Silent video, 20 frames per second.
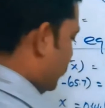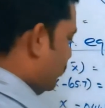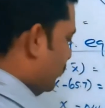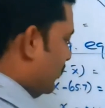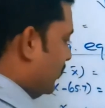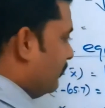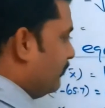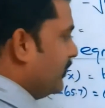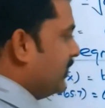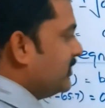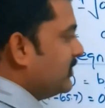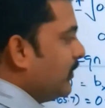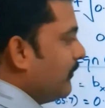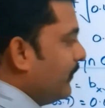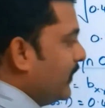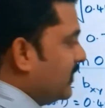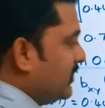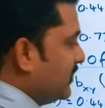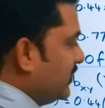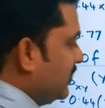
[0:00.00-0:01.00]
into, in place of
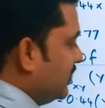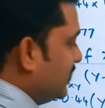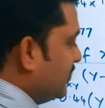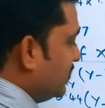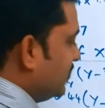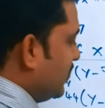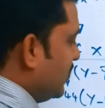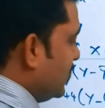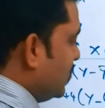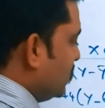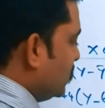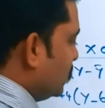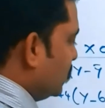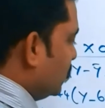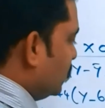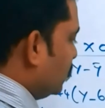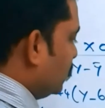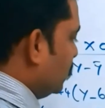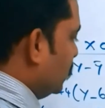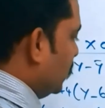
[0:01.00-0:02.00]
x it is
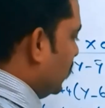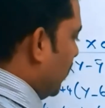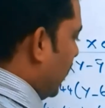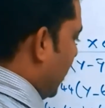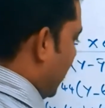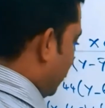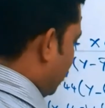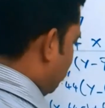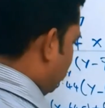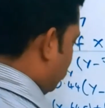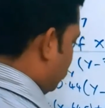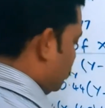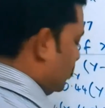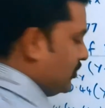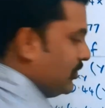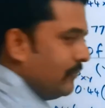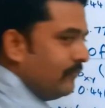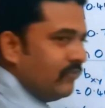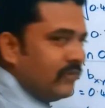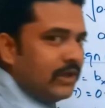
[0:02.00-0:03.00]
68,
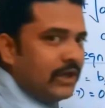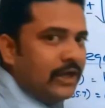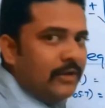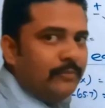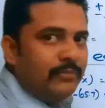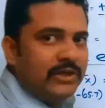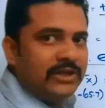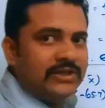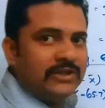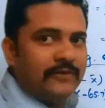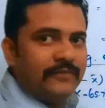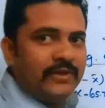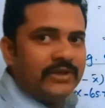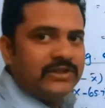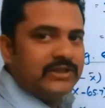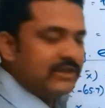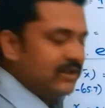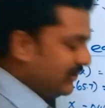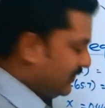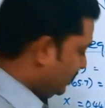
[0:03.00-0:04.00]
in place of
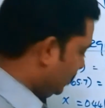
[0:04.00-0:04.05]
x it